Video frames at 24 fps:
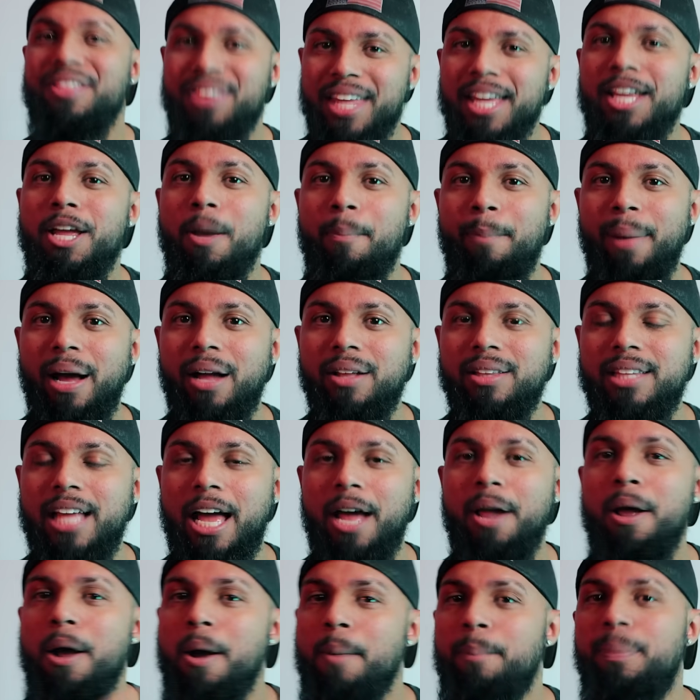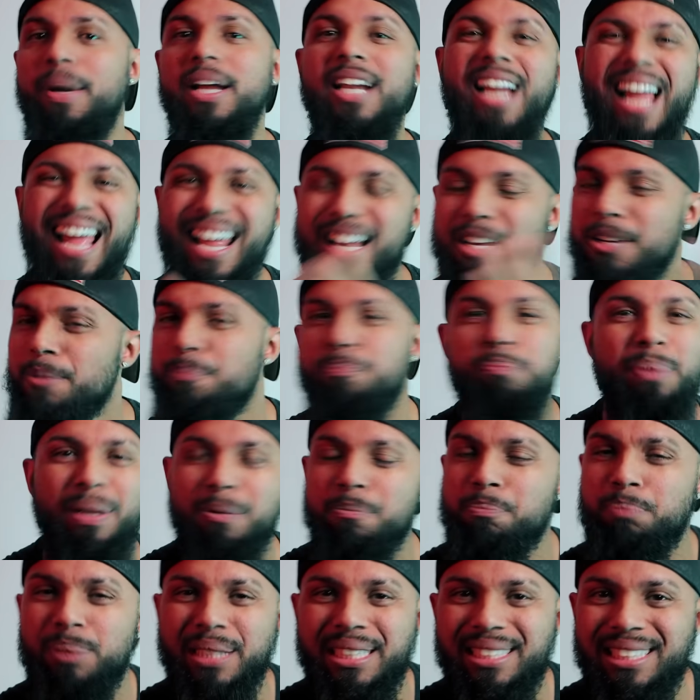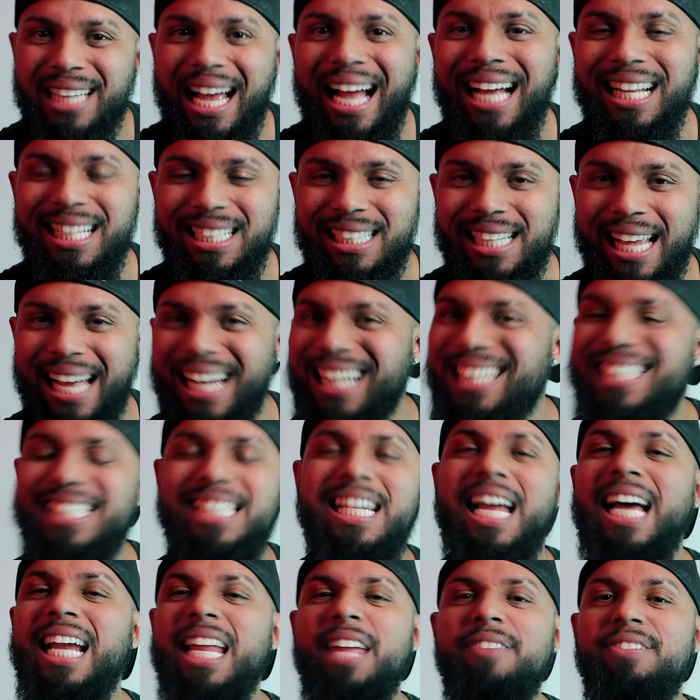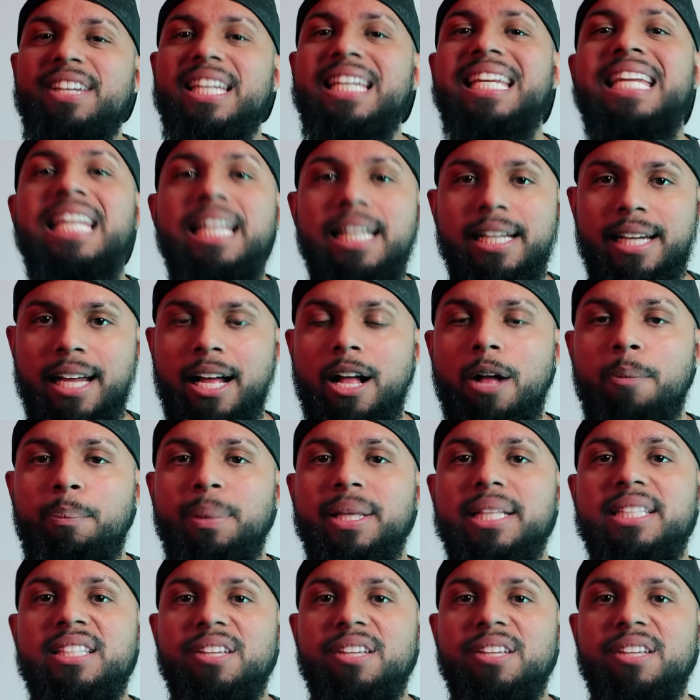Think about that. But besides that, it's not even needed help.